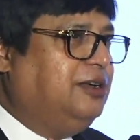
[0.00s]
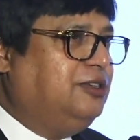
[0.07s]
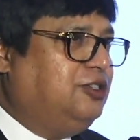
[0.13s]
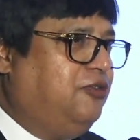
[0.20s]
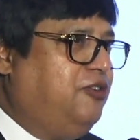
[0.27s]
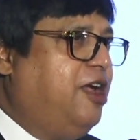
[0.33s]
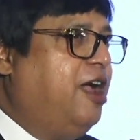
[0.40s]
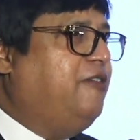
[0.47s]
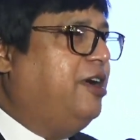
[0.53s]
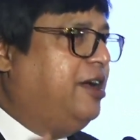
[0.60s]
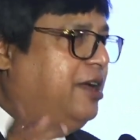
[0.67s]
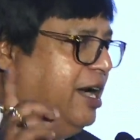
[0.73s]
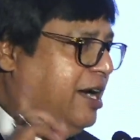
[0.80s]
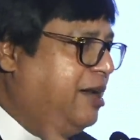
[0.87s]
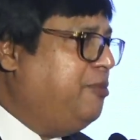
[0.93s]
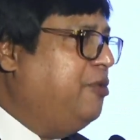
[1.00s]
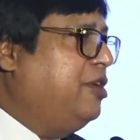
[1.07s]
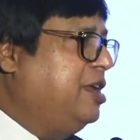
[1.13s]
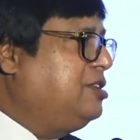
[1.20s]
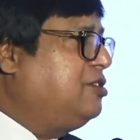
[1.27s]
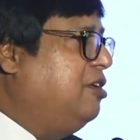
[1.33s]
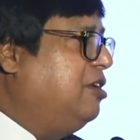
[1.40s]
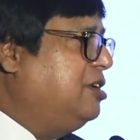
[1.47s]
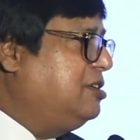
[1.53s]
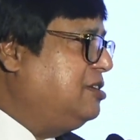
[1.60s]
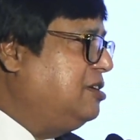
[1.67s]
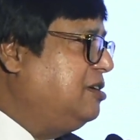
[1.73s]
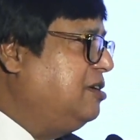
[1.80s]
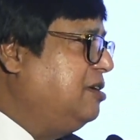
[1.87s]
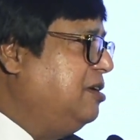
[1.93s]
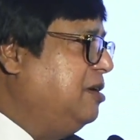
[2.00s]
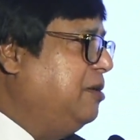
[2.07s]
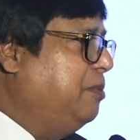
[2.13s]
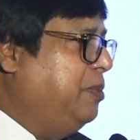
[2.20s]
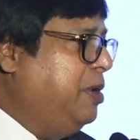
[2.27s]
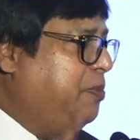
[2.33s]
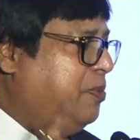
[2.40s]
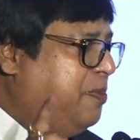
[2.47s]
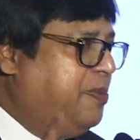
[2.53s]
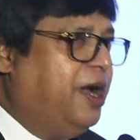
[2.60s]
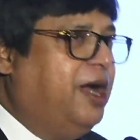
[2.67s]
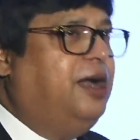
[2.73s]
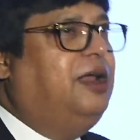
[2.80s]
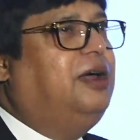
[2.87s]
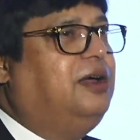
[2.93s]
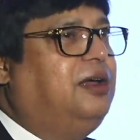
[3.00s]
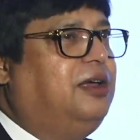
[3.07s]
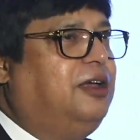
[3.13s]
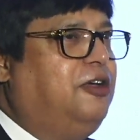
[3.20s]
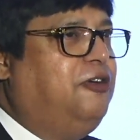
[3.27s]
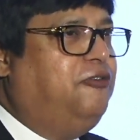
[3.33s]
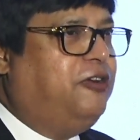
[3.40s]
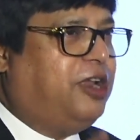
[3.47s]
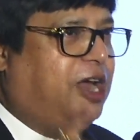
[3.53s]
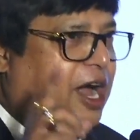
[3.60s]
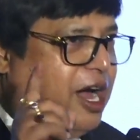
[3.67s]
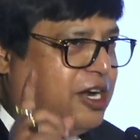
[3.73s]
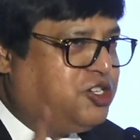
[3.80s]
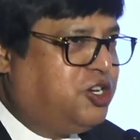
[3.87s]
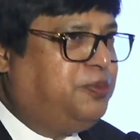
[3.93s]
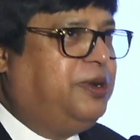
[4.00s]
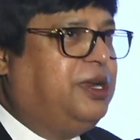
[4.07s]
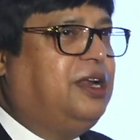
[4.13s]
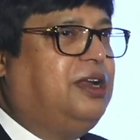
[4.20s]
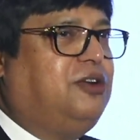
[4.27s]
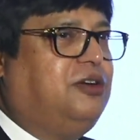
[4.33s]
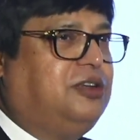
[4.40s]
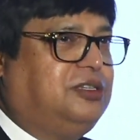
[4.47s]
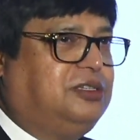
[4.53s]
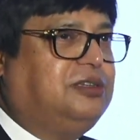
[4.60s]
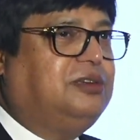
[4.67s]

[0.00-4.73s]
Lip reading: So if you have a greater bonus clause, be prepared for a harsher penal clause.